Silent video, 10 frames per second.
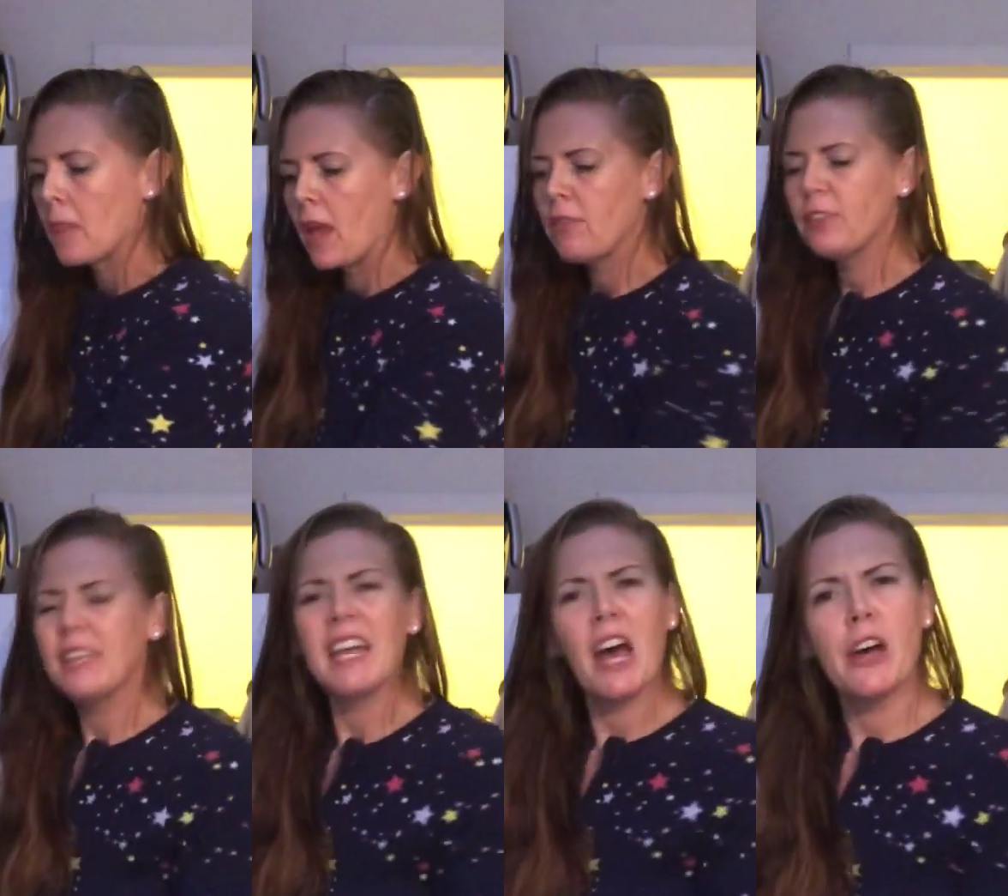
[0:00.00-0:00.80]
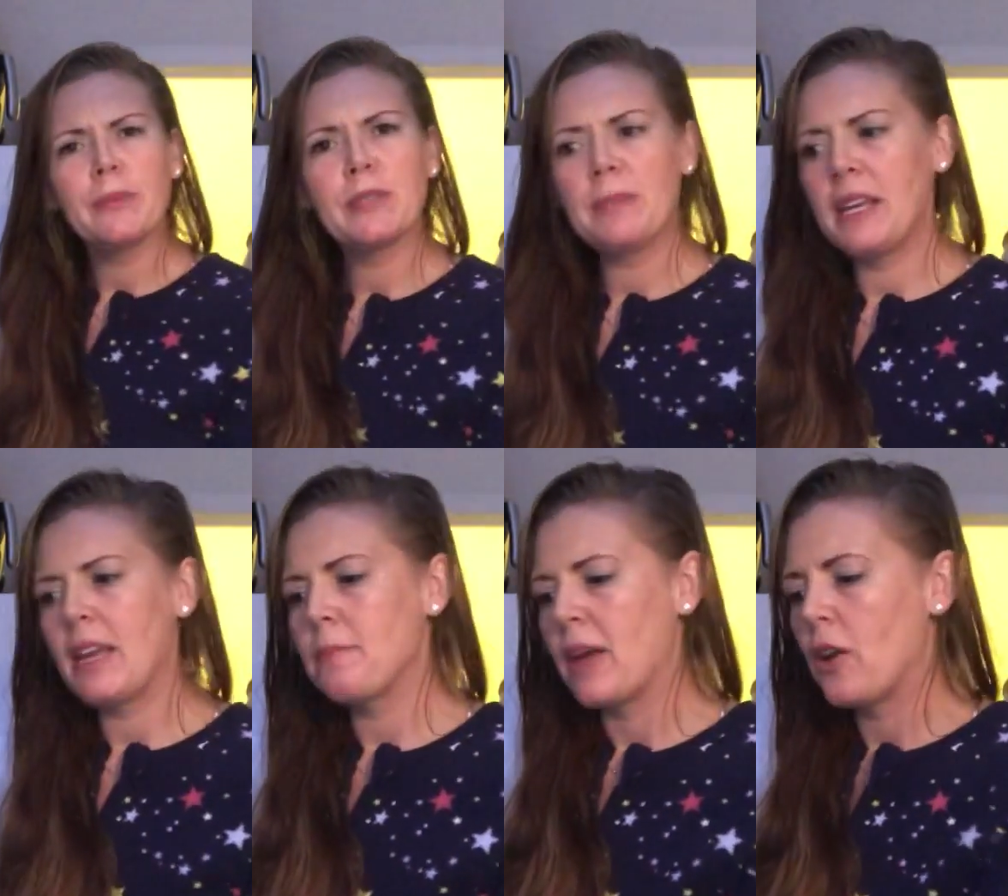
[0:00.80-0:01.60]
have really helped me
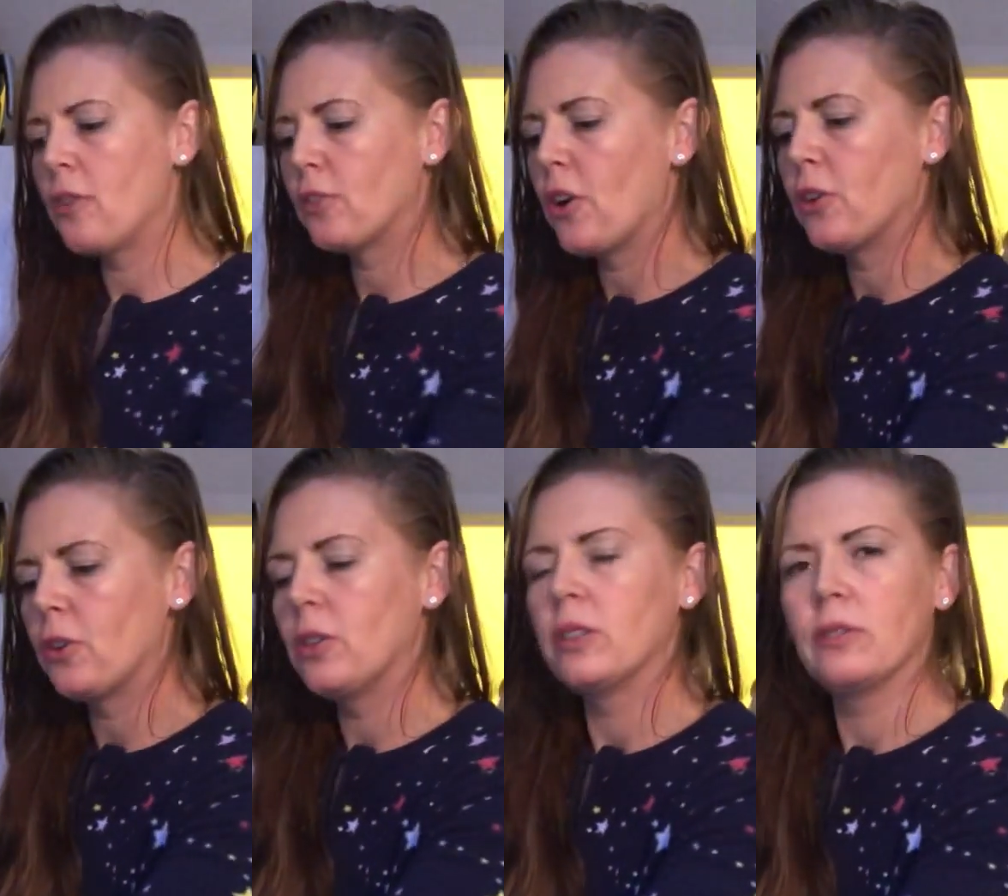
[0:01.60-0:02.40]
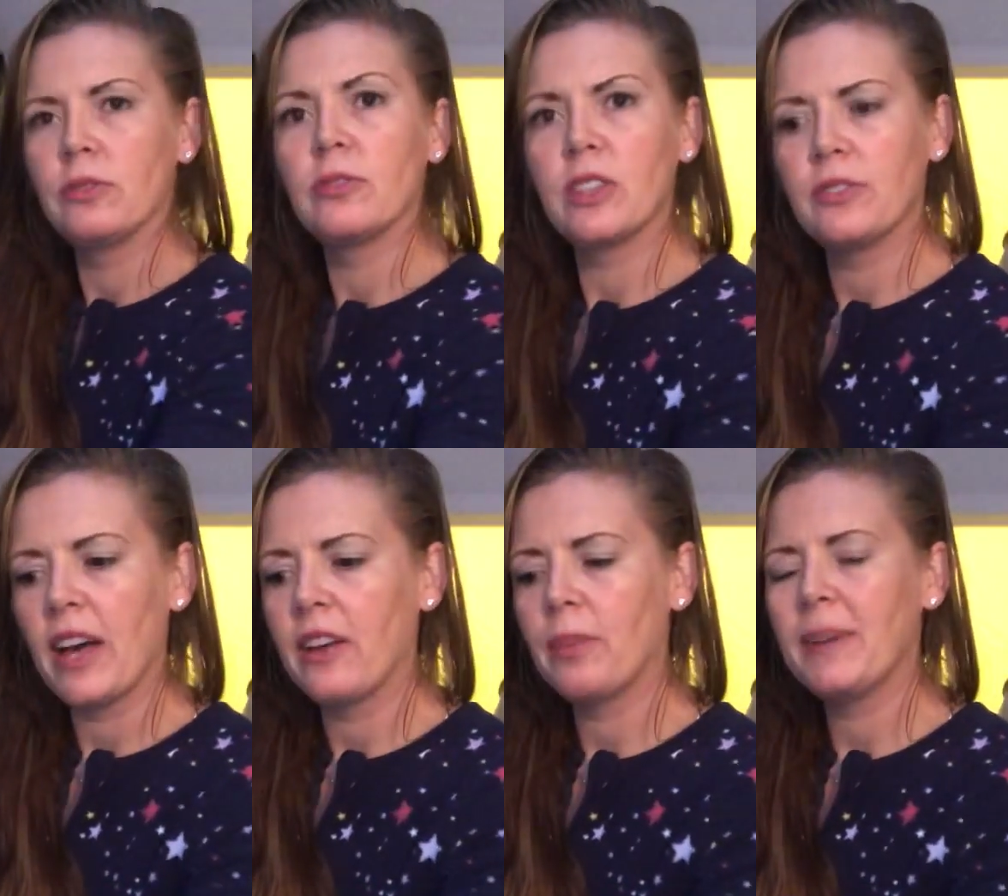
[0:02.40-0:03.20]
in my overall goal of
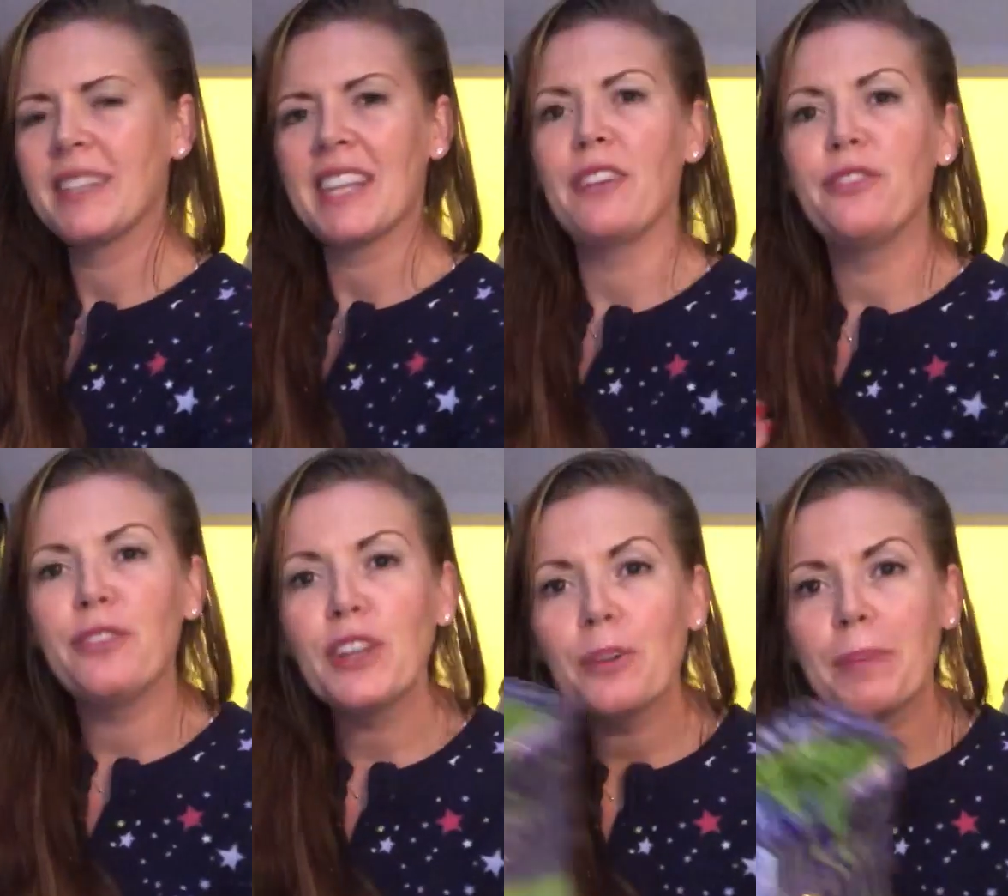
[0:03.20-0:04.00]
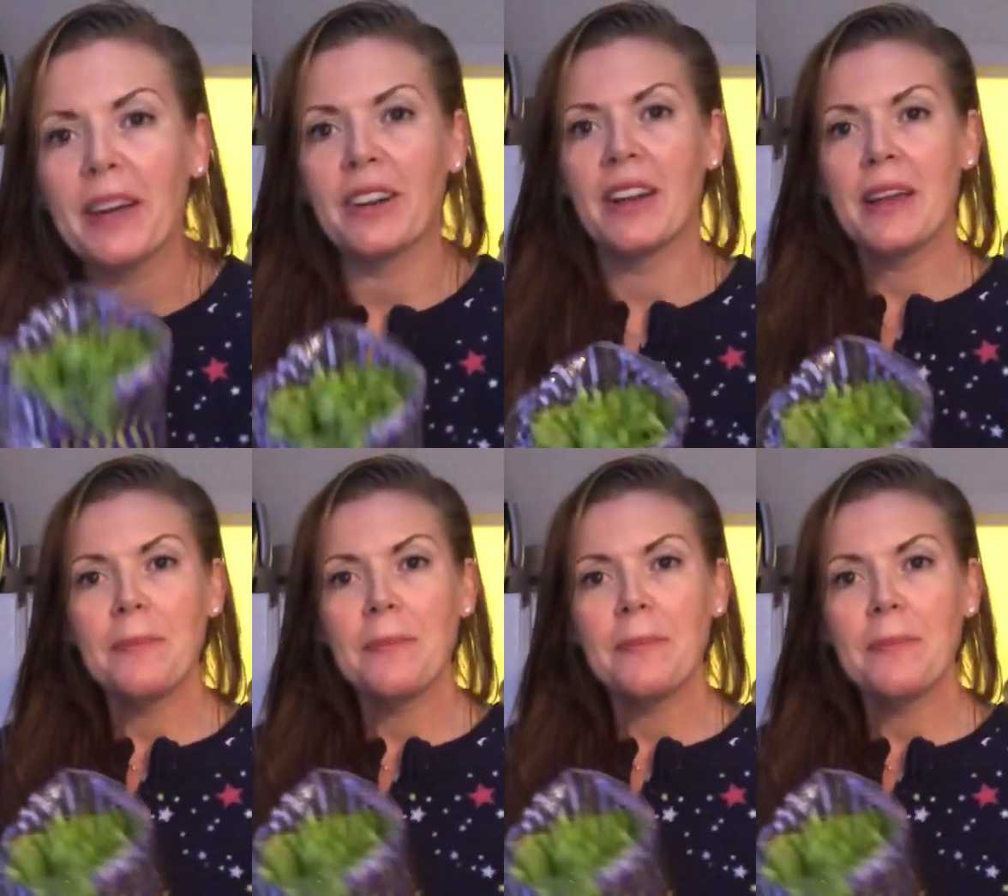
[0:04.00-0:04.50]
health, because I feel better.